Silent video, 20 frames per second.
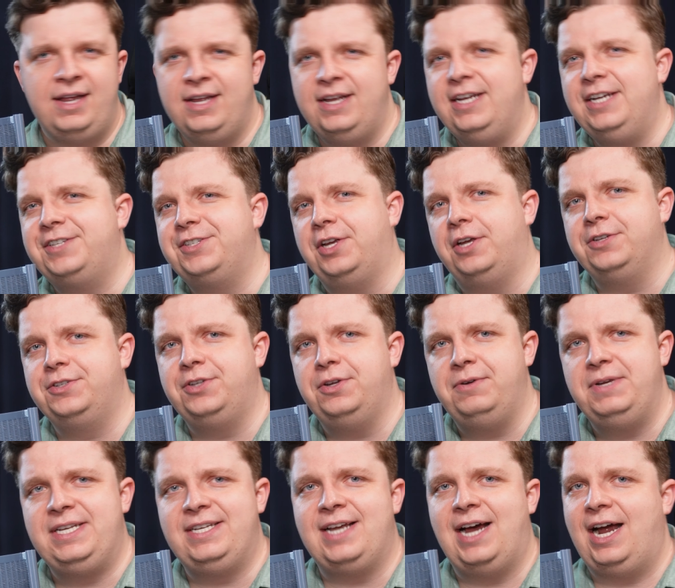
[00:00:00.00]
it's also
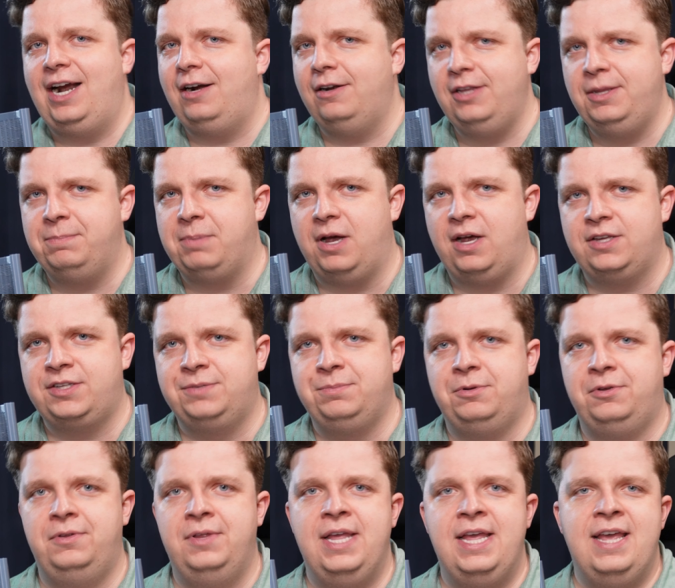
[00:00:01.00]
entirely
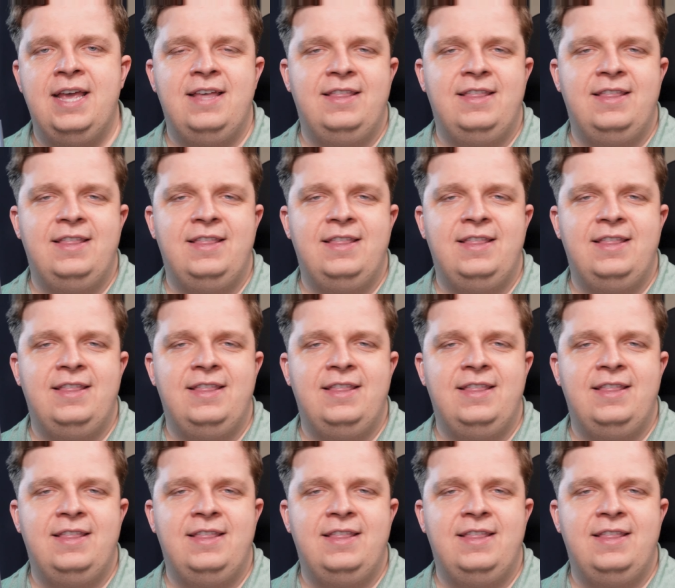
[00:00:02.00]
possible